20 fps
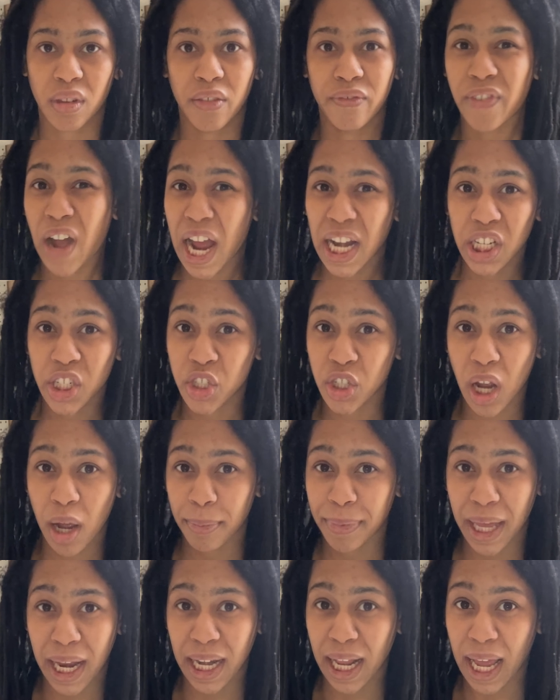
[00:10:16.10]
find a shop
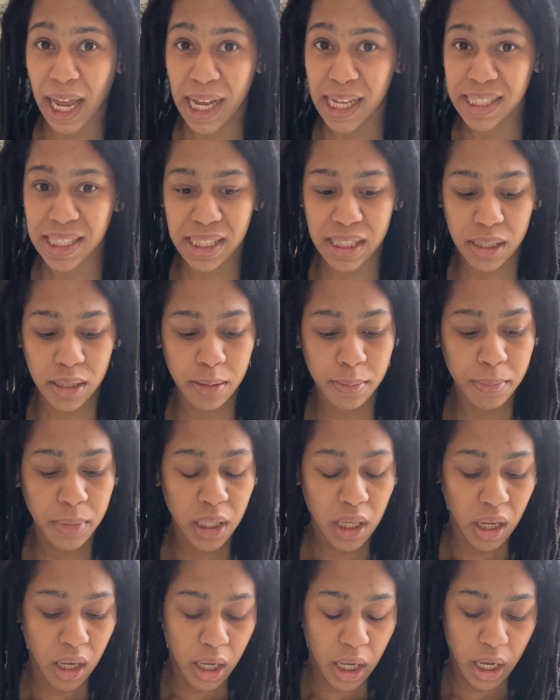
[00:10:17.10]
that has them.
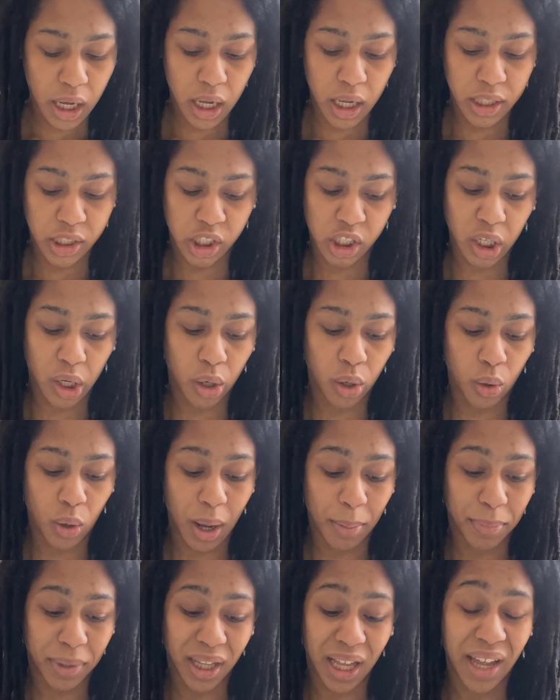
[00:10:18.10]
So
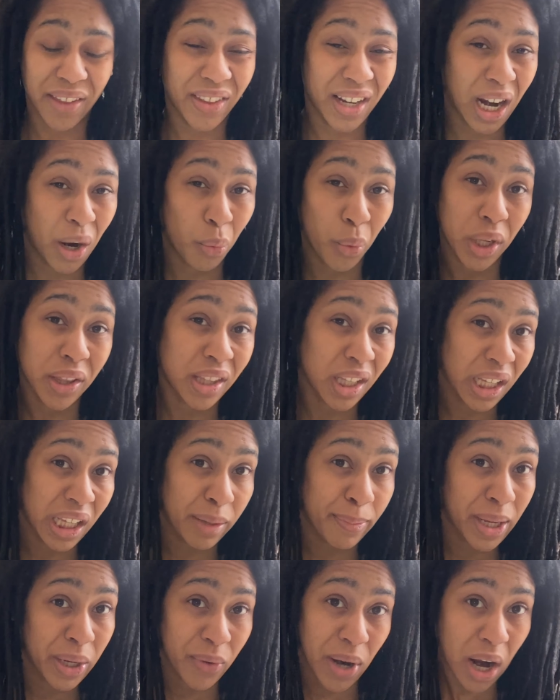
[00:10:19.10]
I'm glad that I went the
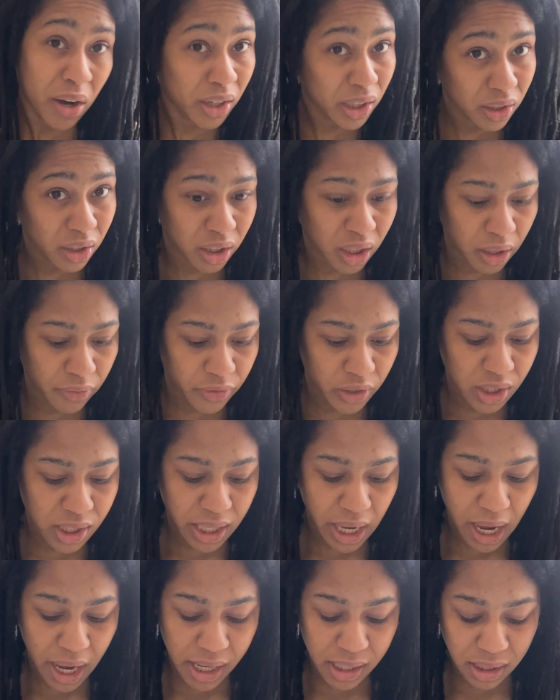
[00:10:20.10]
eBay route in looking for
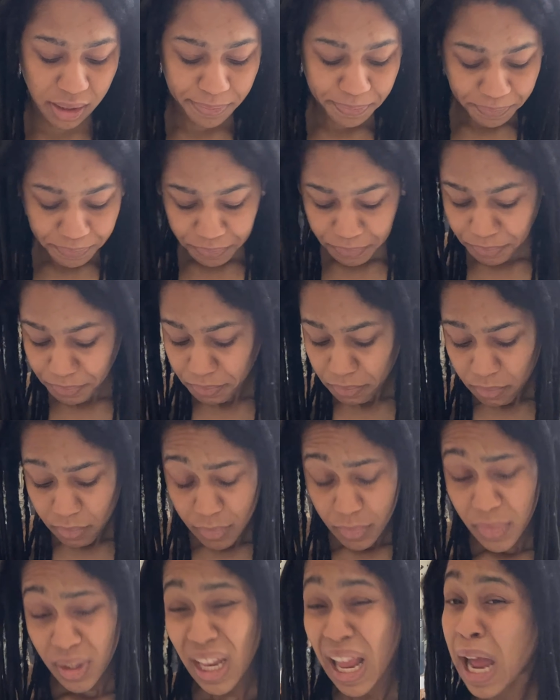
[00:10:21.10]
skates.
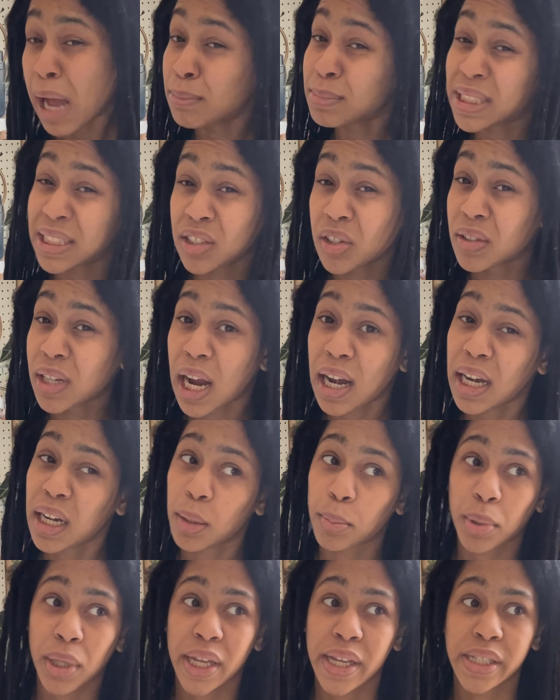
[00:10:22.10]
I'm still not at a
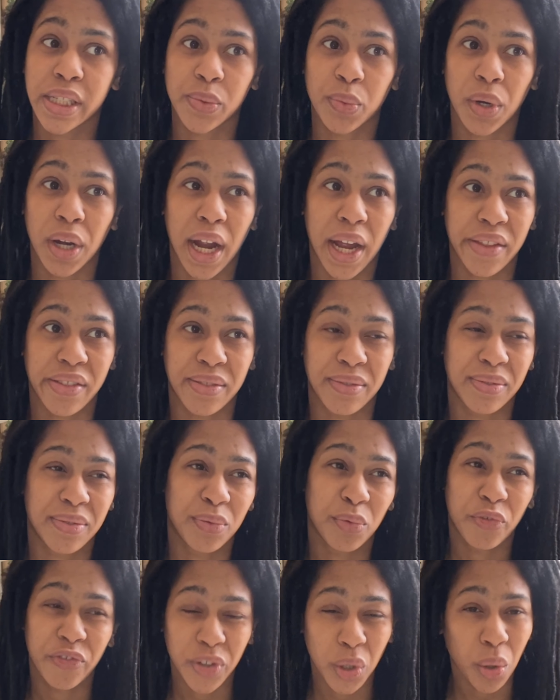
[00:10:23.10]
place where I
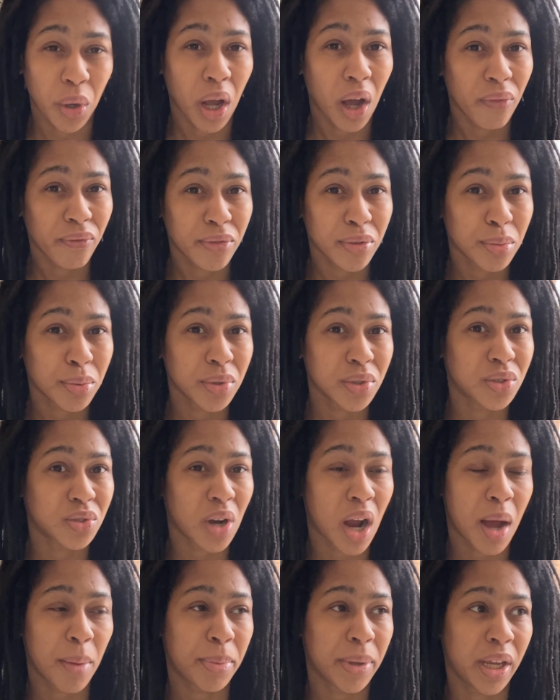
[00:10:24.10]
feel comfortable
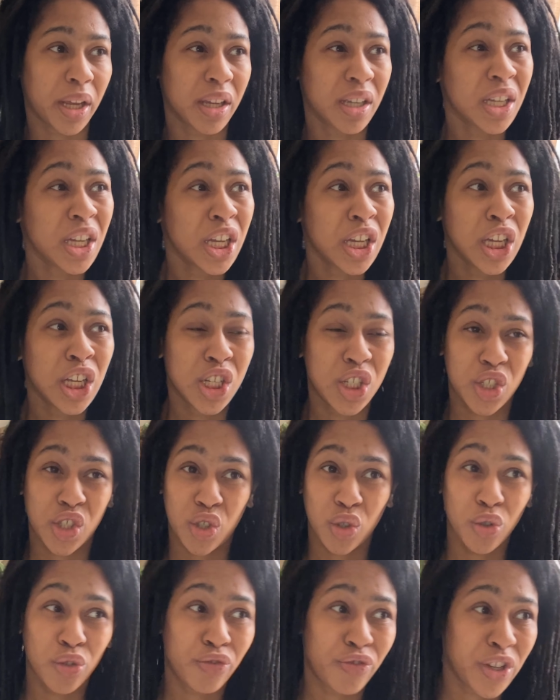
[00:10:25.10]
dropping
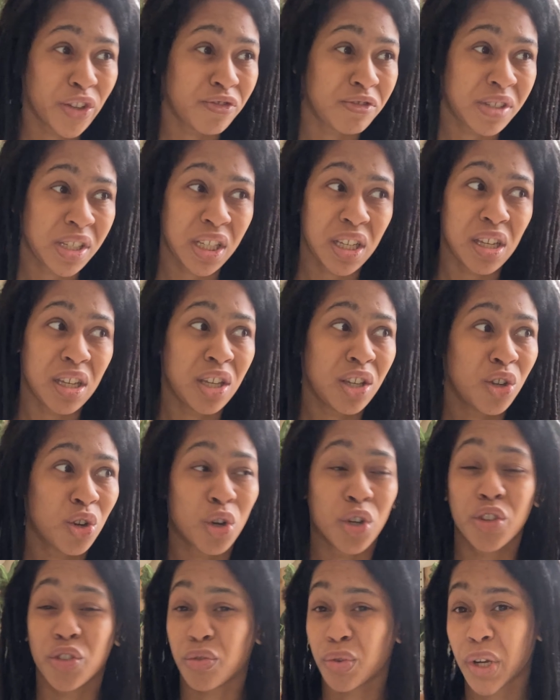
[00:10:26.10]
$250
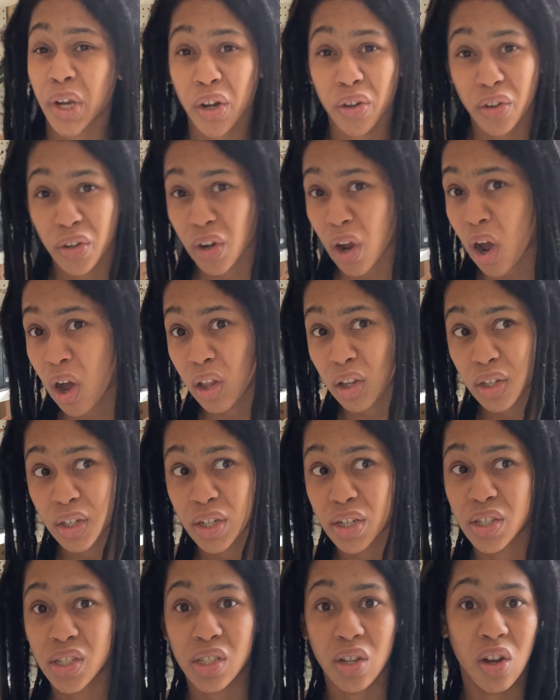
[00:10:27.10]
or
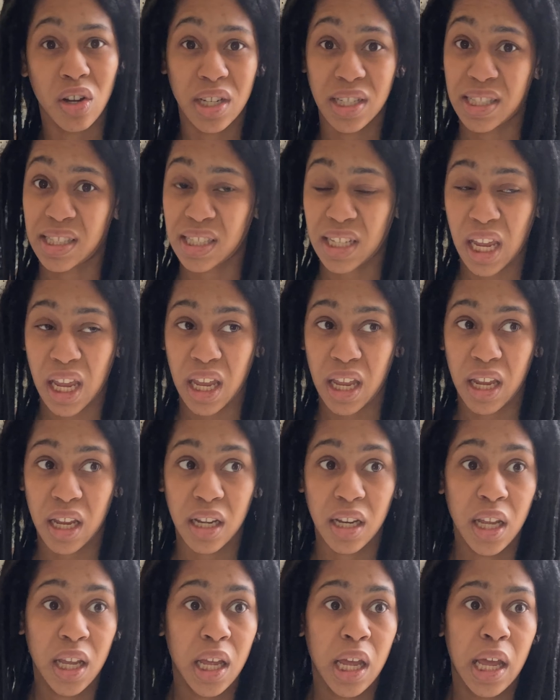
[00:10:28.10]
$300 on a skate,